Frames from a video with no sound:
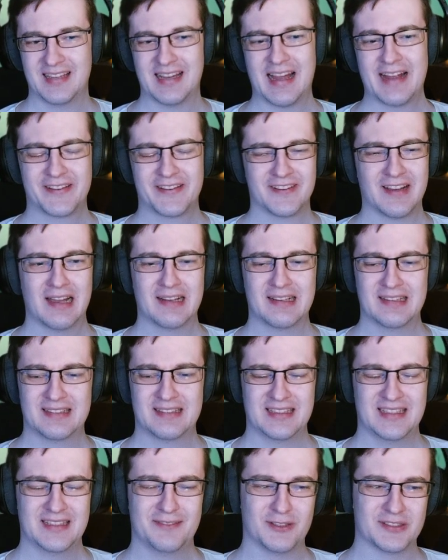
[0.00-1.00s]
I tried
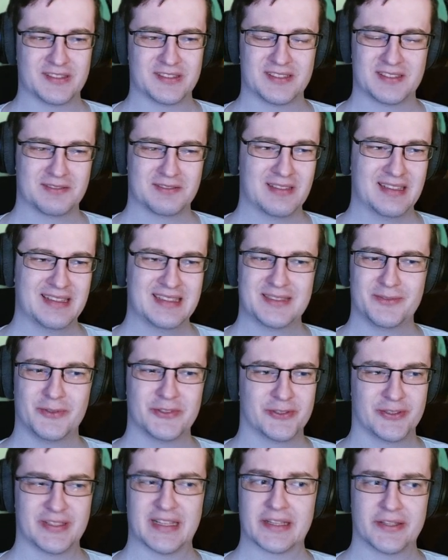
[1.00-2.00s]
it, it was
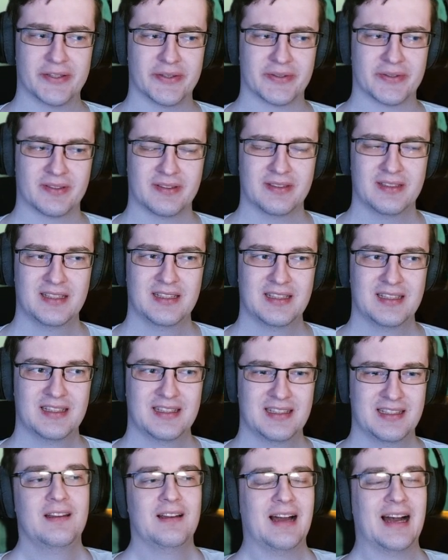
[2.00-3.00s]
not that good.
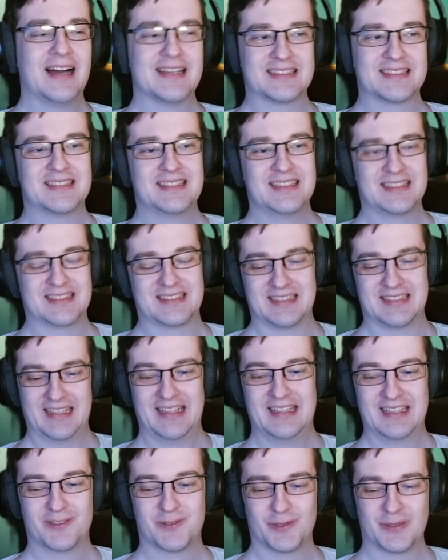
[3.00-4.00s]
As this
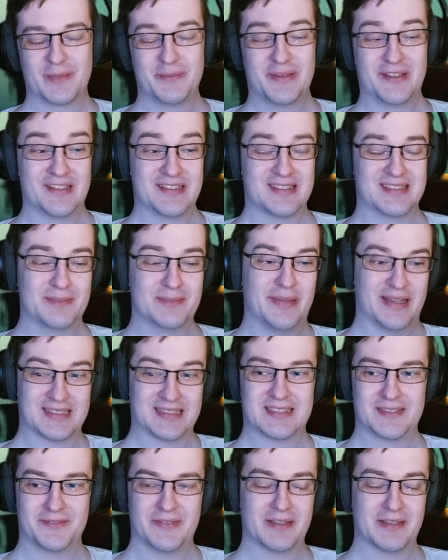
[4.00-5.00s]
healing from damage is the
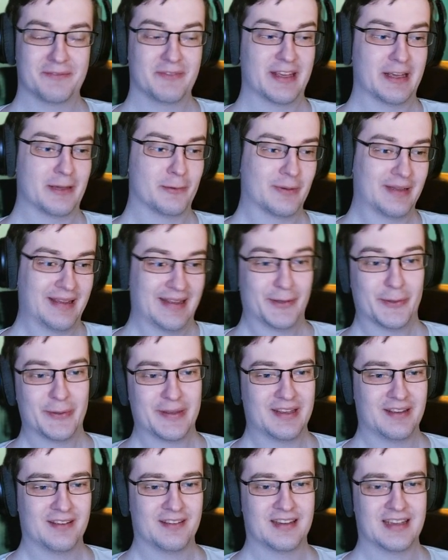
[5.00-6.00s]
best when we have
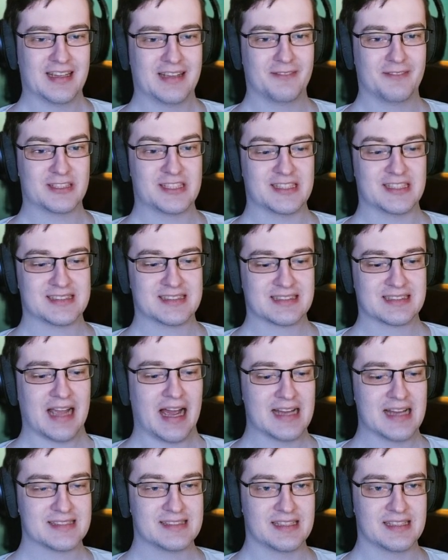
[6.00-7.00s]
AoE and we're just
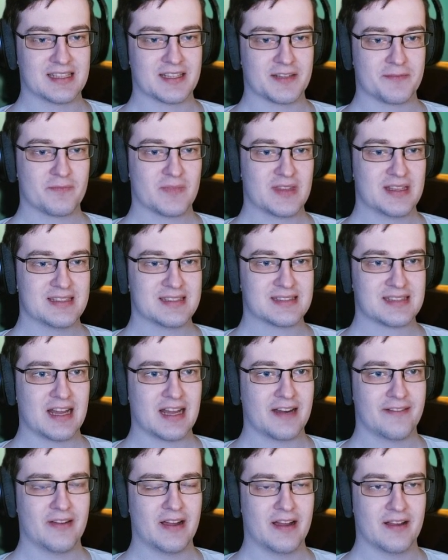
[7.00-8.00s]
casting
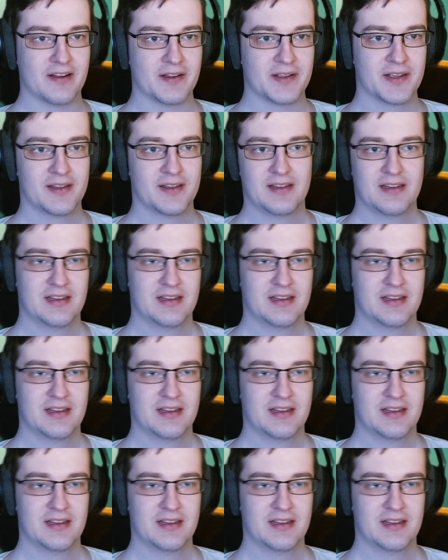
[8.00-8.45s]
Starfire